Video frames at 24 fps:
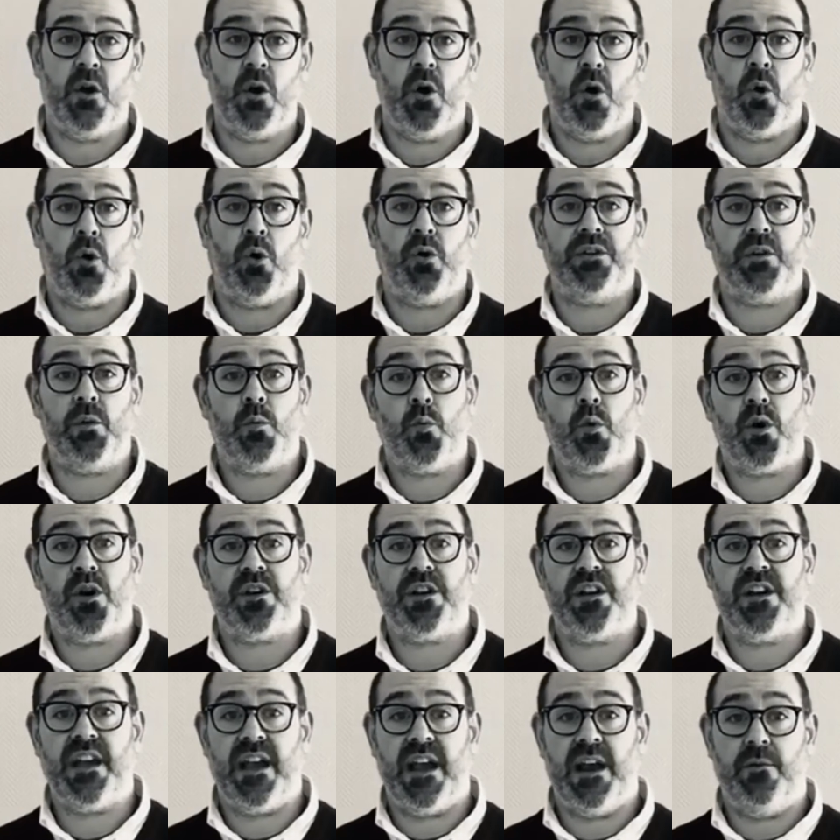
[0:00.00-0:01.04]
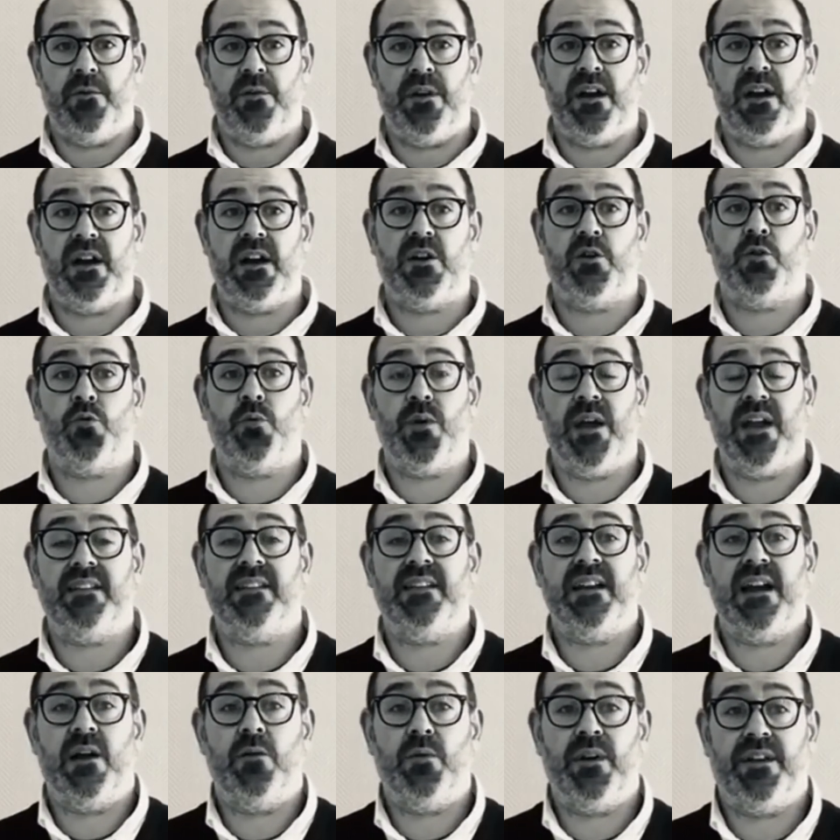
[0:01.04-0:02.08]
or the working area,
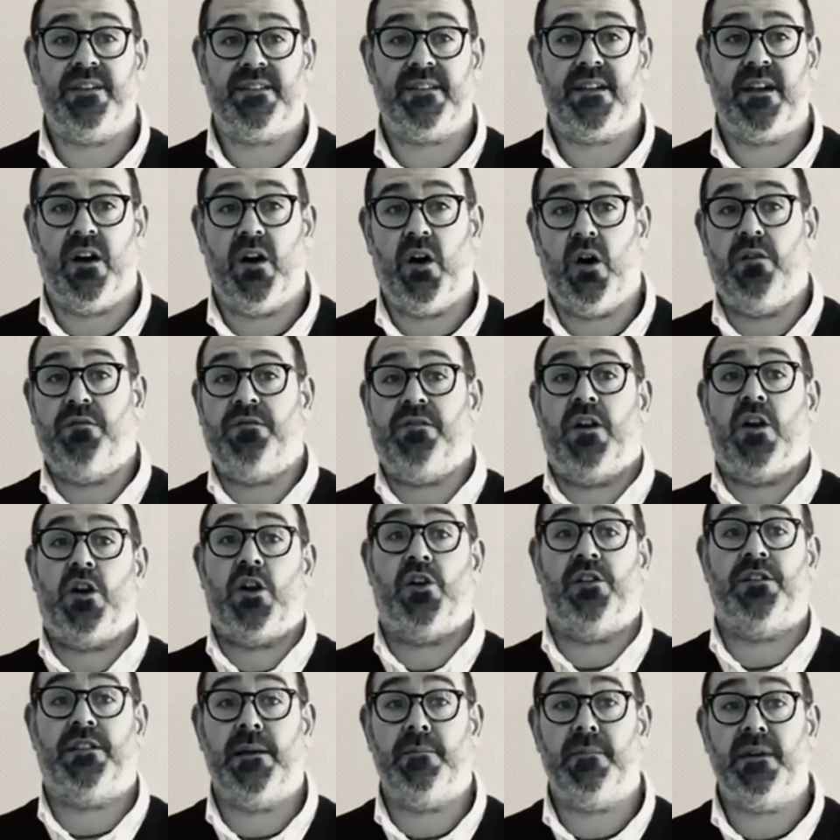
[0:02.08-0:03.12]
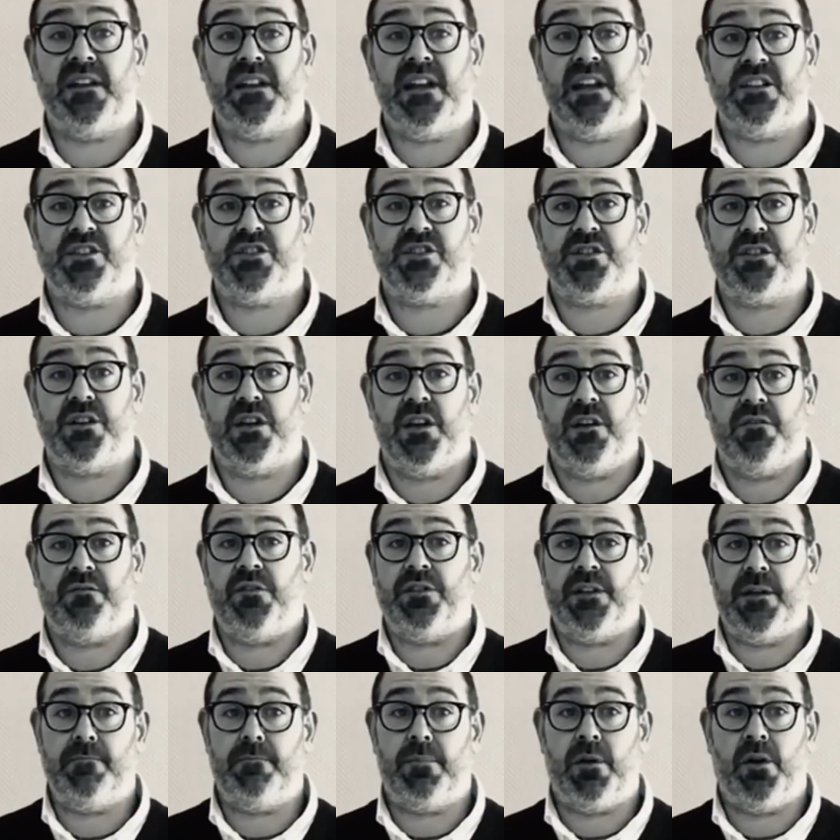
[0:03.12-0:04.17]
creating a risk of contamination for the
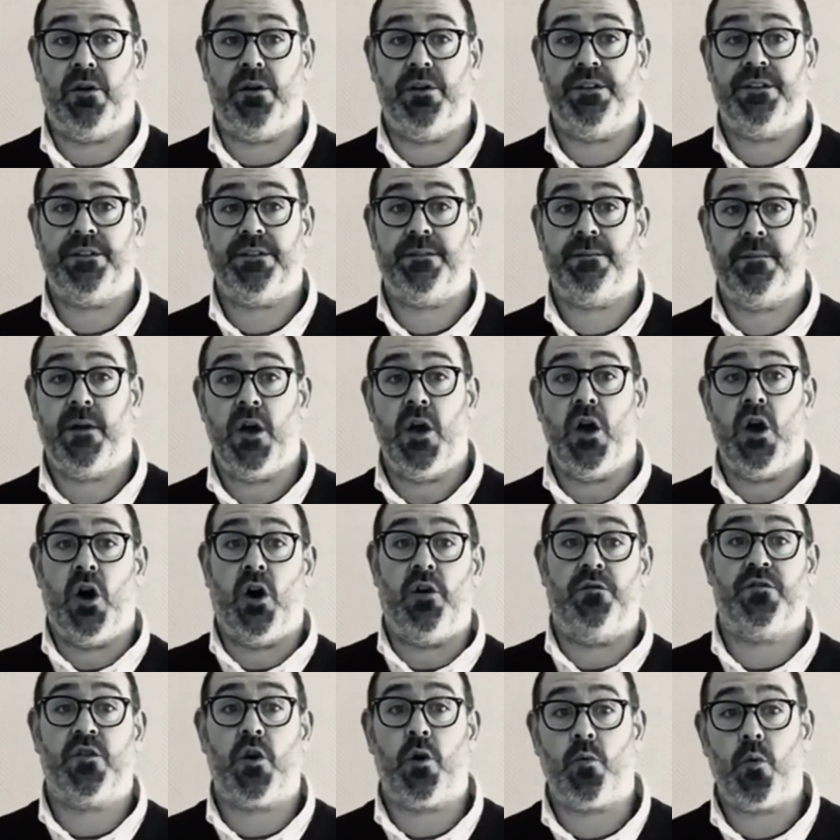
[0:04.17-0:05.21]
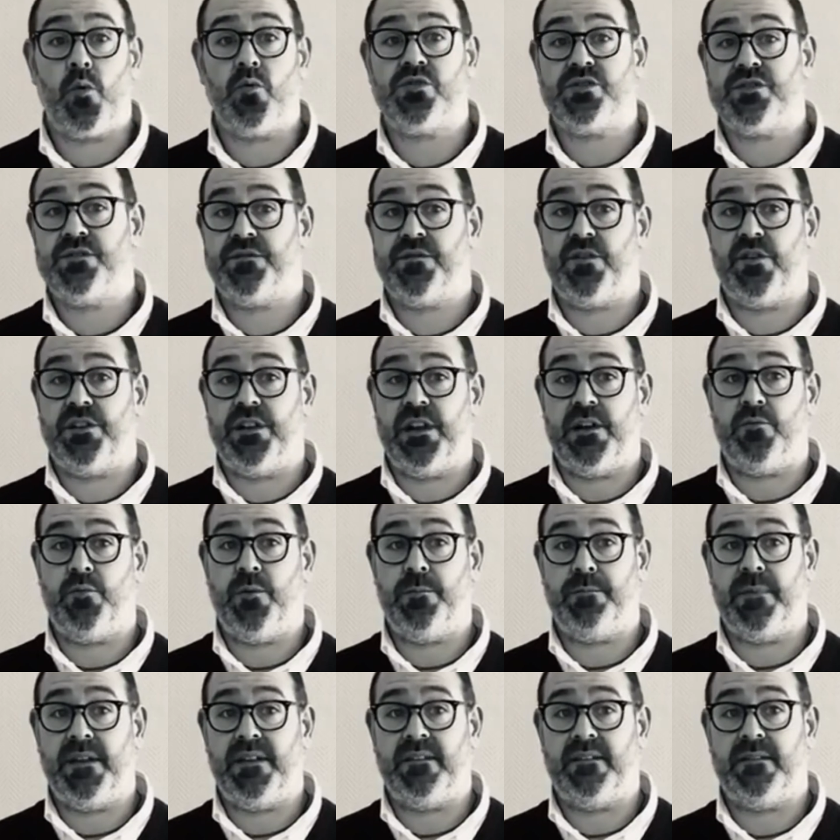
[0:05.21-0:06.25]
employees, of corrosion for the
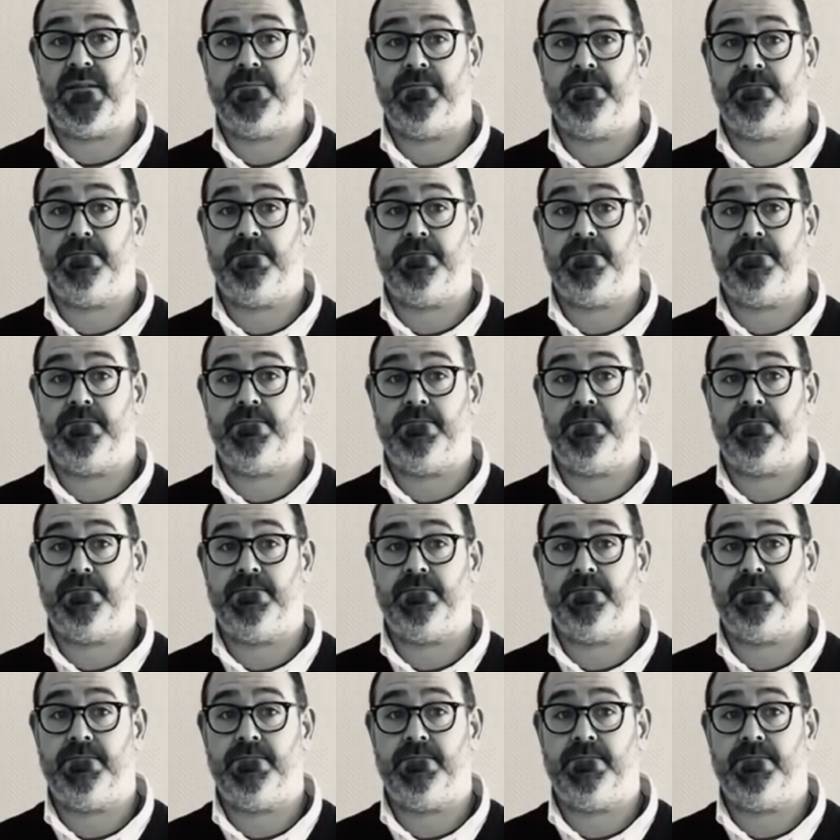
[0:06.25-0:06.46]
equipment.